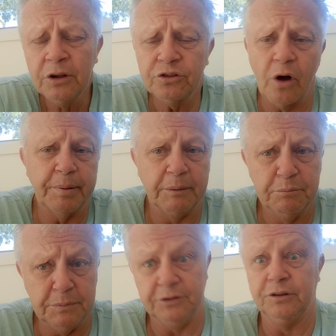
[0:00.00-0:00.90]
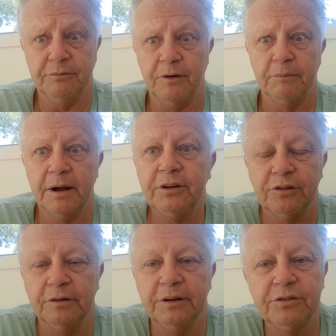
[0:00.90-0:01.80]
stopping
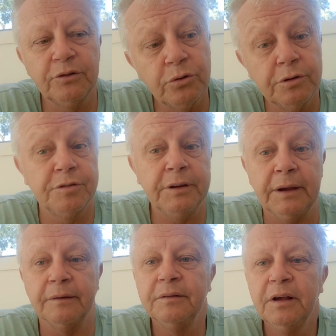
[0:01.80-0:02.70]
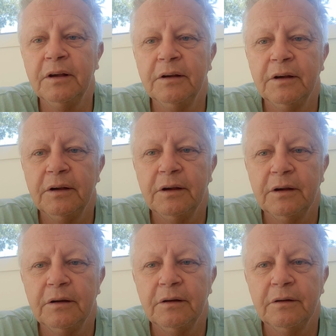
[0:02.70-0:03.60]
misinformation is a good thing.
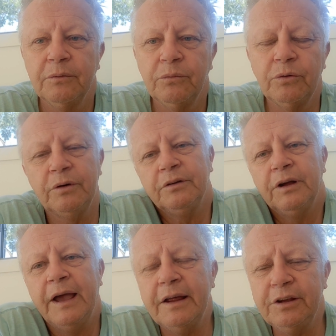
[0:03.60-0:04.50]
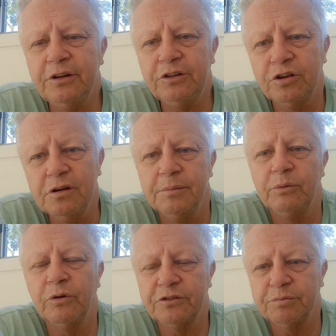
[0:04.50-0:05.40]
Well, how do you
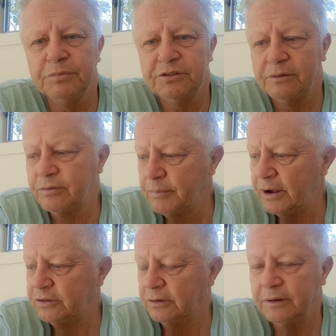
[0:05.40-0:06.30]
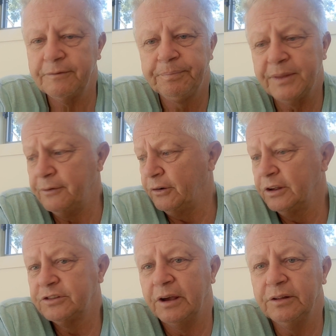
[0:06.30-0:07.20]
determine what's misinformation? If
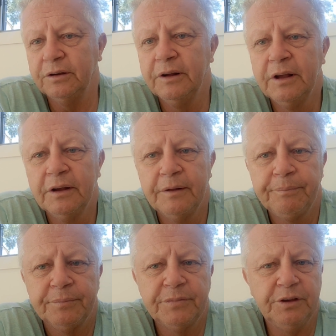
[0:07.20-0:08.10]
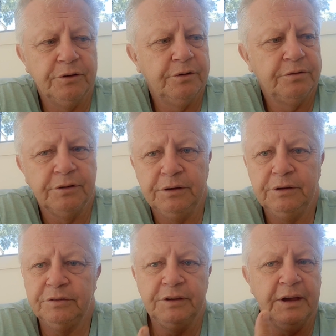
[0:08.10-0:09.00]
I say
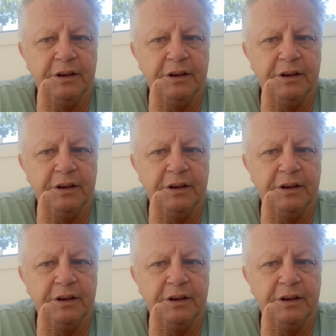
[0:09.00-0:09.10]
the